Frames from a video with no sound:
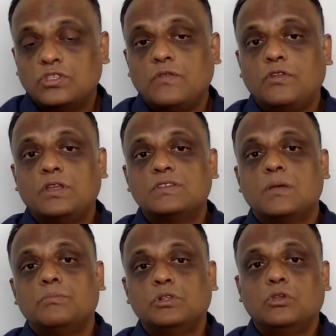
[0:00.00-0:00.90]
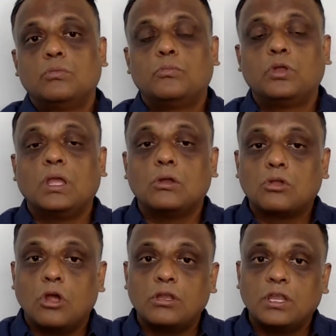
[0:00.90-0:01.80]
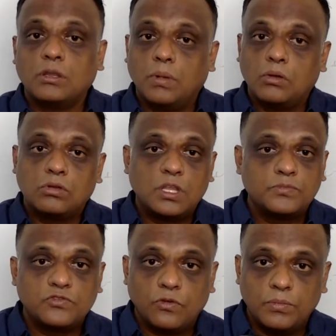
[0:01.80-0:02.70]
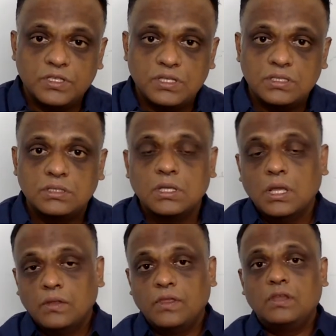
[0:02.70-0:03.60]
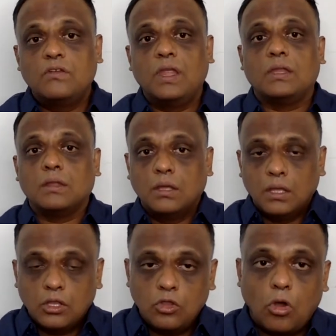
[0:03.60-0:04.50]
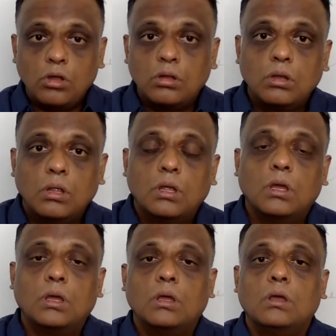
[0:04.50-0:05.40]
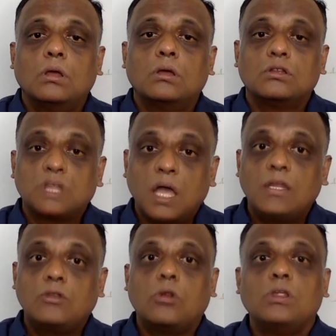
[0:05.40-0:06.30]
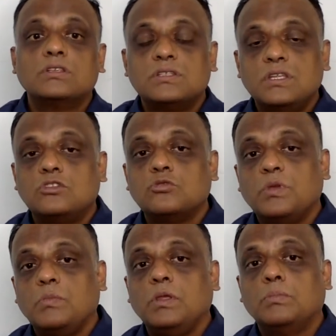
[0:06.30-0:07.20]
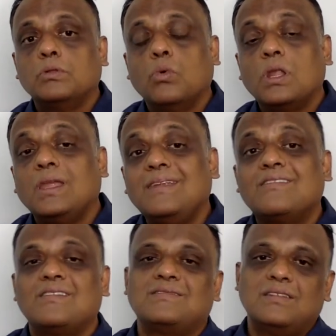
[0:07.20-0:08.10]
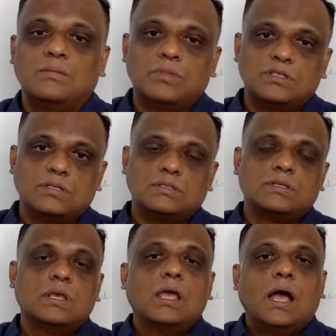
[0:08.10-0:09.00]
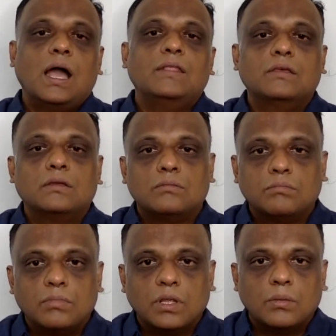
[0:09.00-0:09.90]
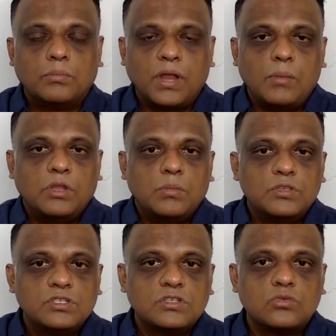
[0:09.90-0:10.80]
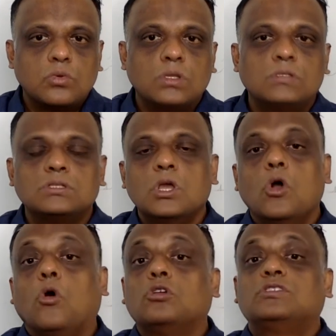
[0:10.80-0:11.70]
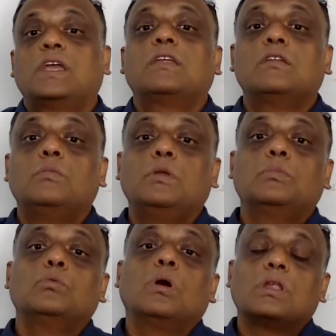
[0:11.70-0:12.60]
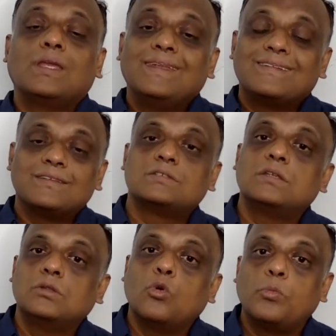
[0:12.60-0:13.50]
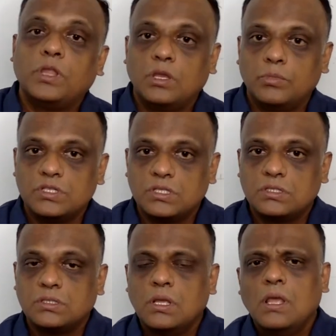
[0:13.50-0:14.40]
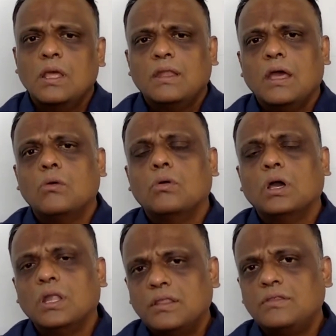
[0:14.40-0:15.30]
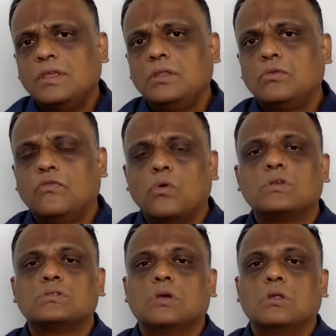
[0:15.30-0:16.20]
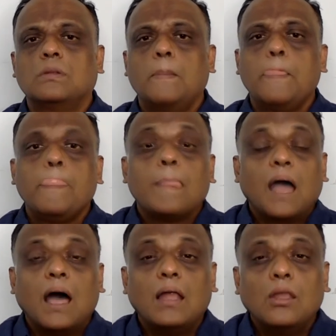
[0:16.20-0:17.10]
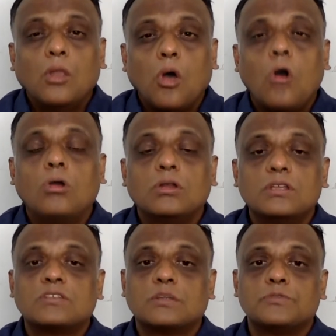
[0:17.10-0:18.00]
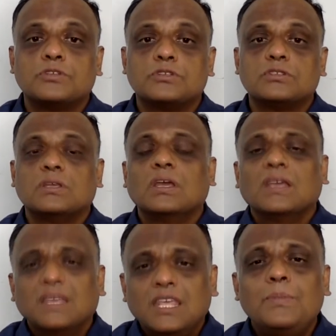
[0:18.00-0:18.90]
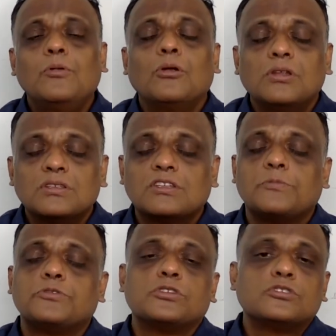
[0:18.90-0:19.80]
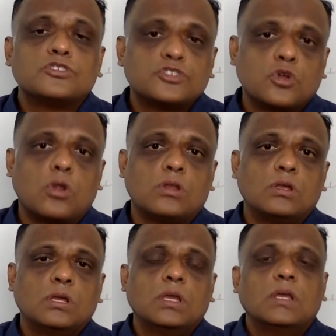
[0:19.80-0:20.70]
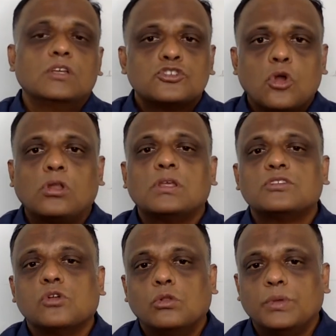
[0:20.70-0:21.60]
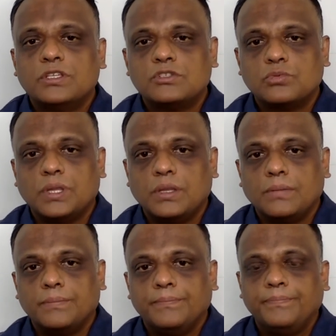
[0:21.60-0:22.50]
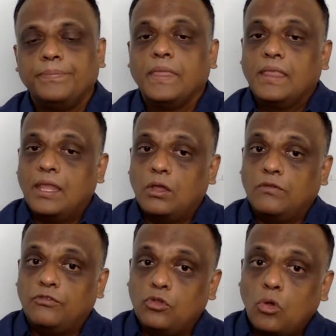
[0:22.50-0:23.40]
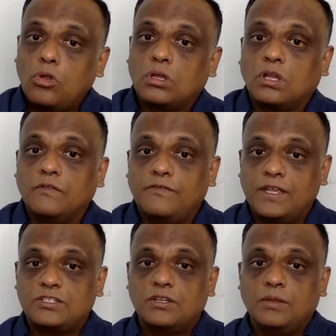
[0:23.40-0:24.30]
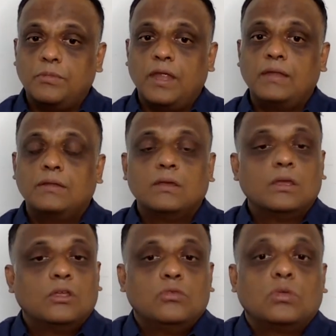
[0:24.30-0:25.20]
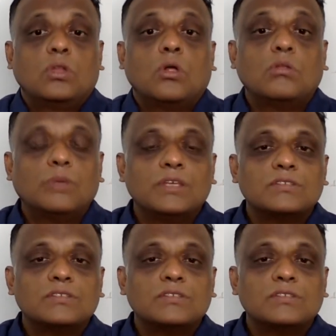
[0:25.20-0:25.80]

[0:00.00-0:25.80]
for example, you're putting out content about tips for business, then great. Your uh, target audience needs to be people who are interested in business, either uh, primary business owners or secondary people who are interested in opening a business. Now, another thing to focus on are long descriptions. Keep your descriptions short. Short is always sweet. Now, if you're a confectionery brand, you can always